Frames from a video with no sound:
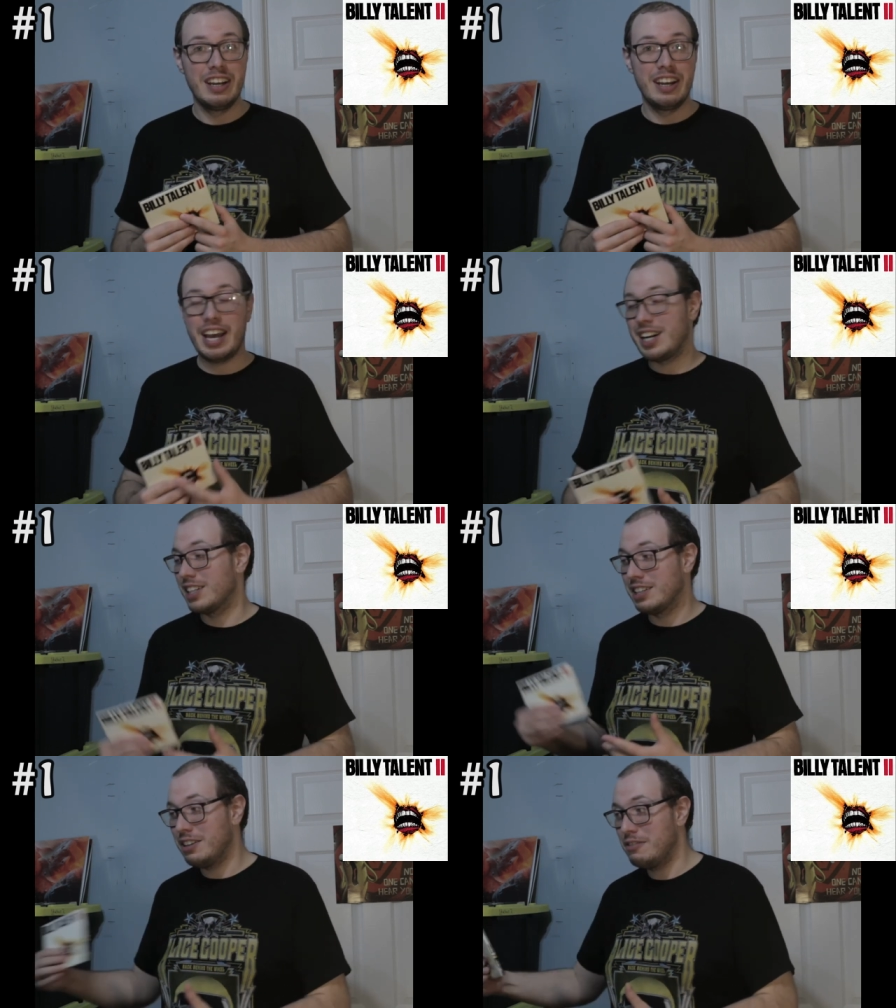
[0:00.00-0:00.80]
and I
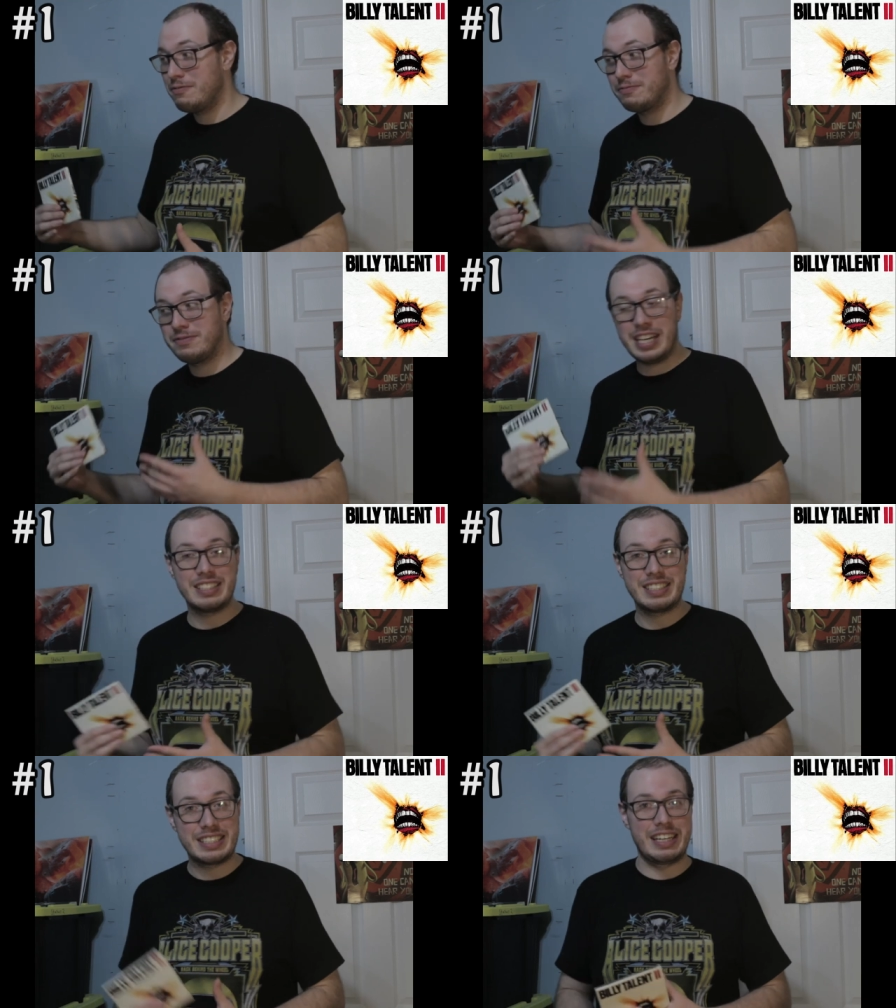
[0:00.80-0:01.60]
love
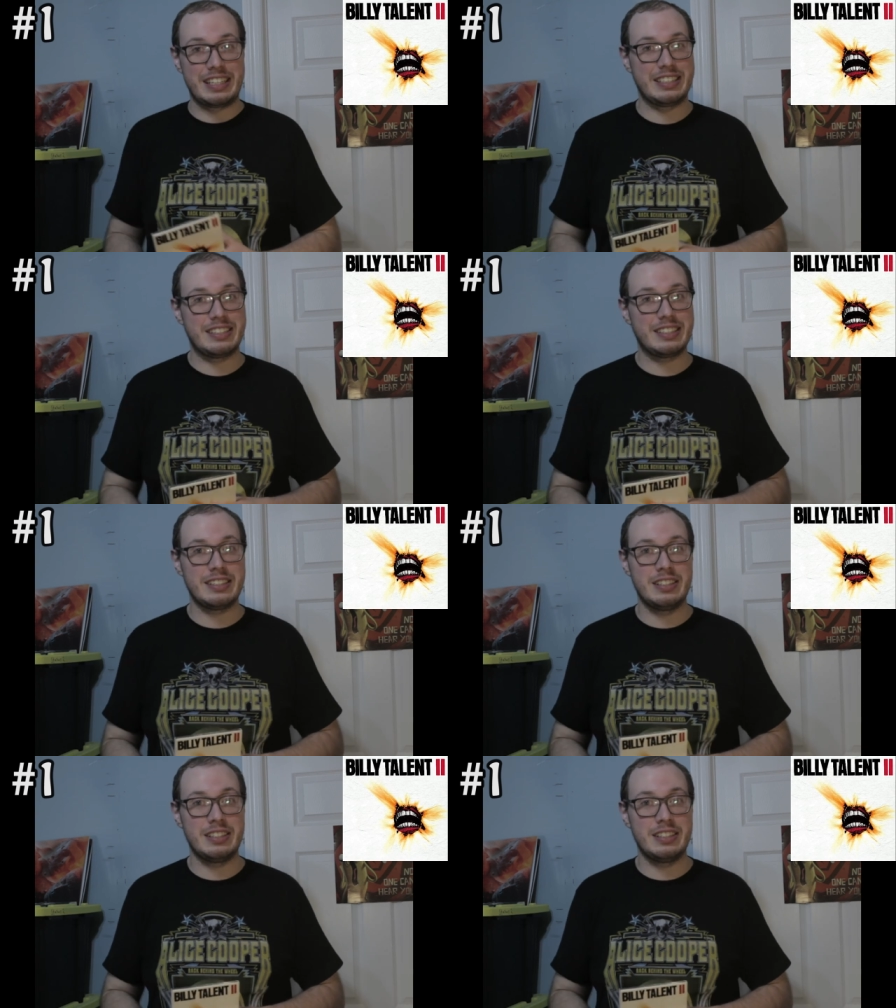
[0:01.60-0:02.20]
Dead Silence.